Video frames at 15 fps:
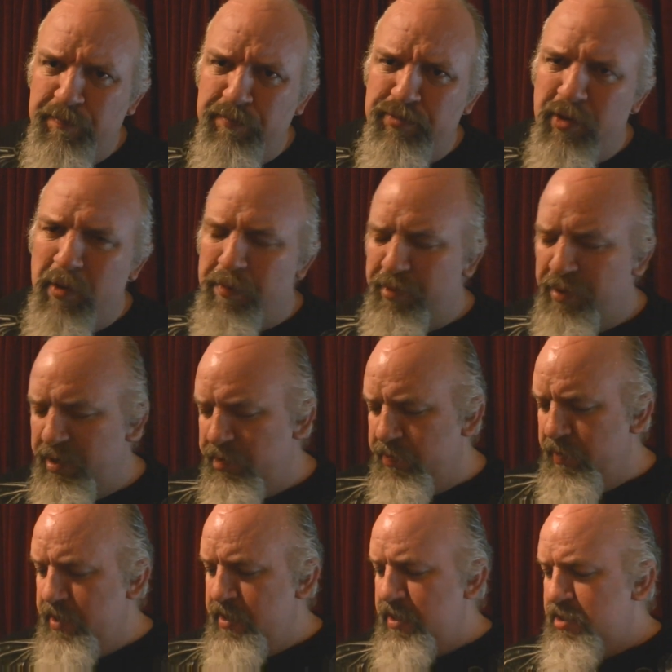proper
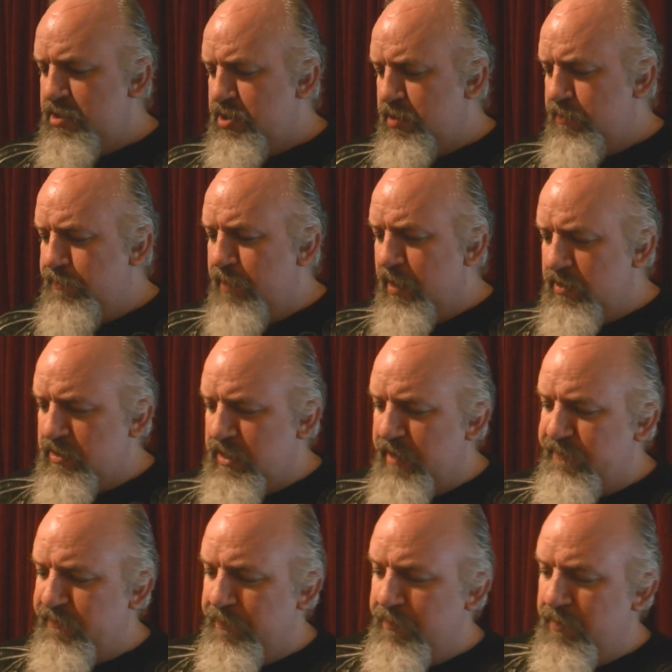ingredients, you must
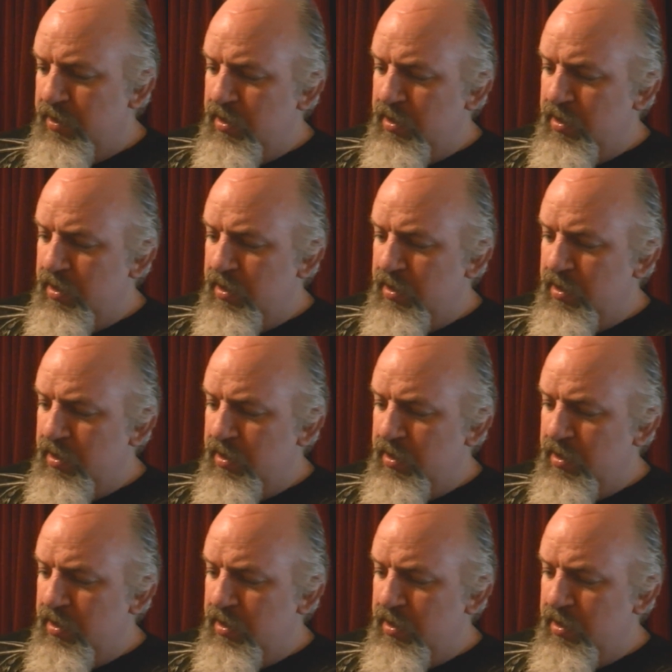have them.